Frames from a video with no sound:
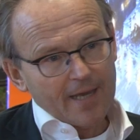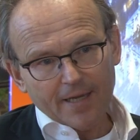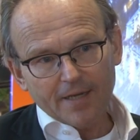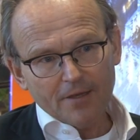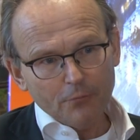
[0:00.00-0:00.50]

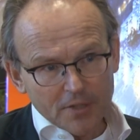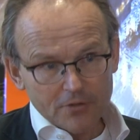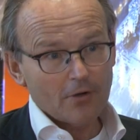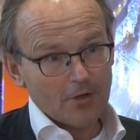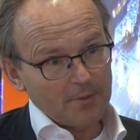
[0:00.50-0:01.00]
And if we
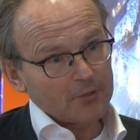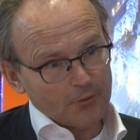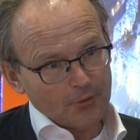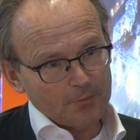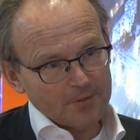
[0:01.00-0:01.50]
talk about
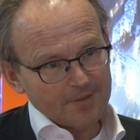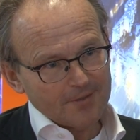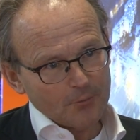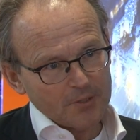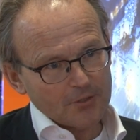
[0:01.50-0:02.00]
urban,
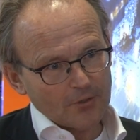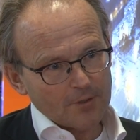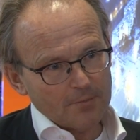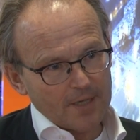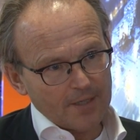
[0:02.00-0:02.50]
we talk
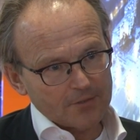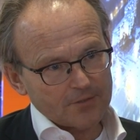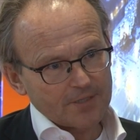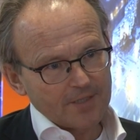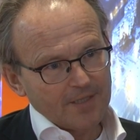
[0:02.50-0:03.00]

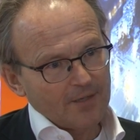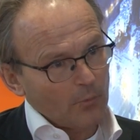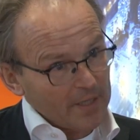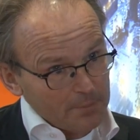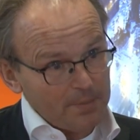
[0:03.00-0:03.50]
about
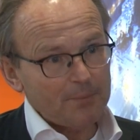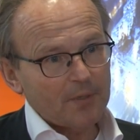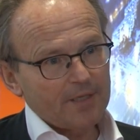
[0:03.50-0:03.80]
where the people